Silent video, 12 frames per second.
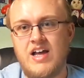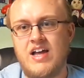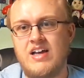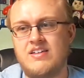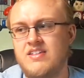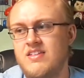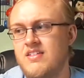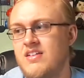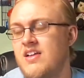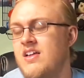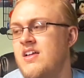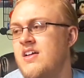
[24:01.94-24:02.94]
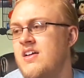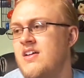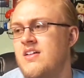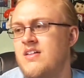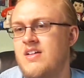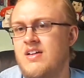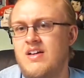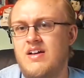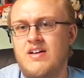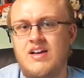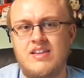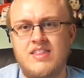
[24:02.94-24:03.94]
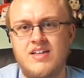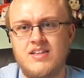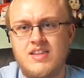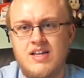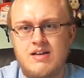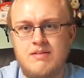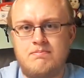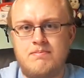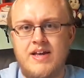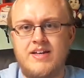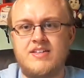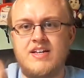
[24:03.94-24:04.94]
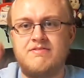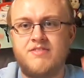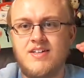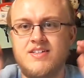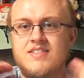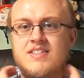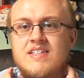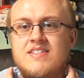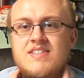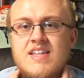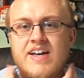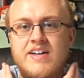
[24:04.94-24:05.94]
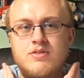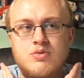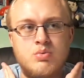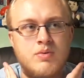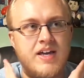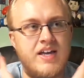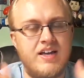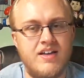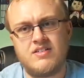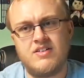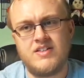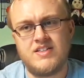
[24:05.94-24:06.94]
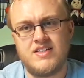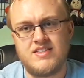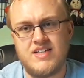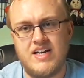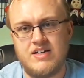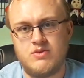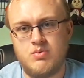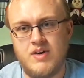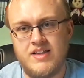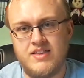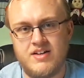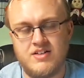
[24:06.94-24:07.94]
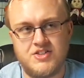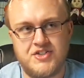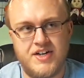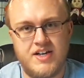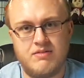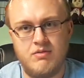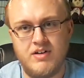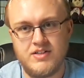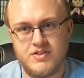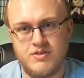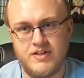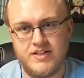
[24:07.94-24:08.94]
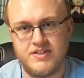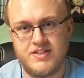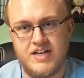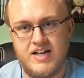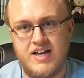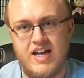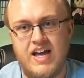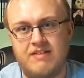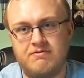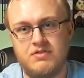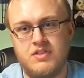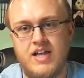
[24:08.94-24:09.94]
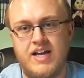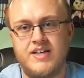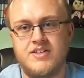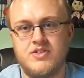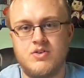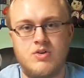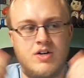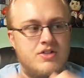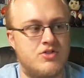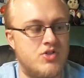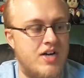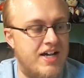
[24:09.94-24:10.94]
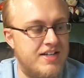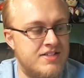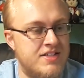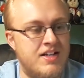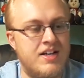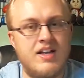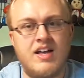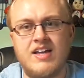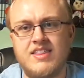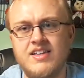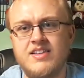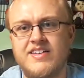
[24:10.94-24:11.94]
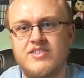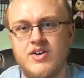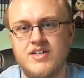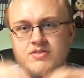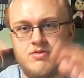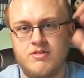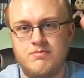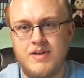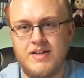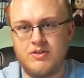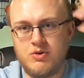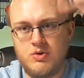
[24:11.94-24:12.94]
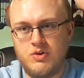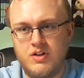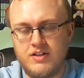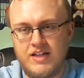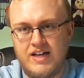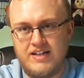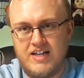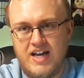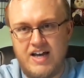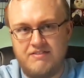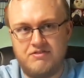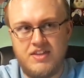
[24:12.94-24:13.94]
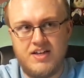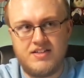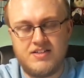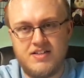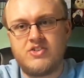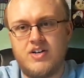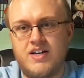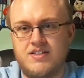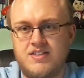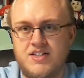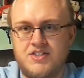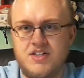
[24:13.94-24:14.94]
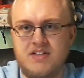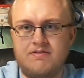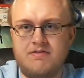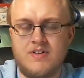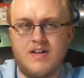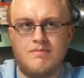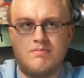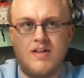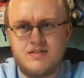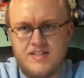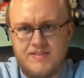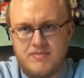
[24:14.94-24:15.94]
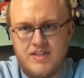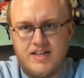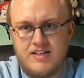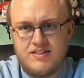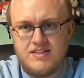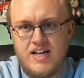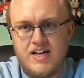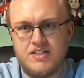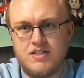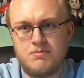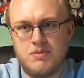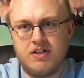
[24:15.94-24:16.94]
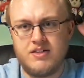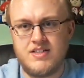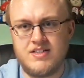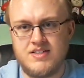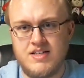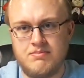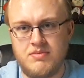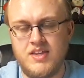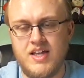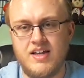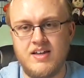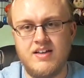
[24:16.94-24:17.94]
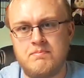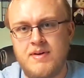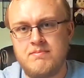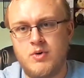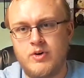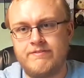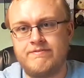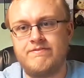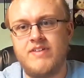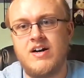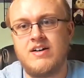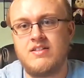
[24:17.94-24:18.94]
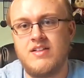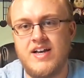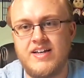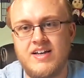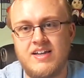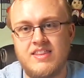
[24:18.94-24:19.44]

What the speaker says: I think the big difference is that we couldn't decide whether she was going to have legs or a dress. I think the dress would have been cool, kind of have this transition from something tangible to something a bit more fog-like.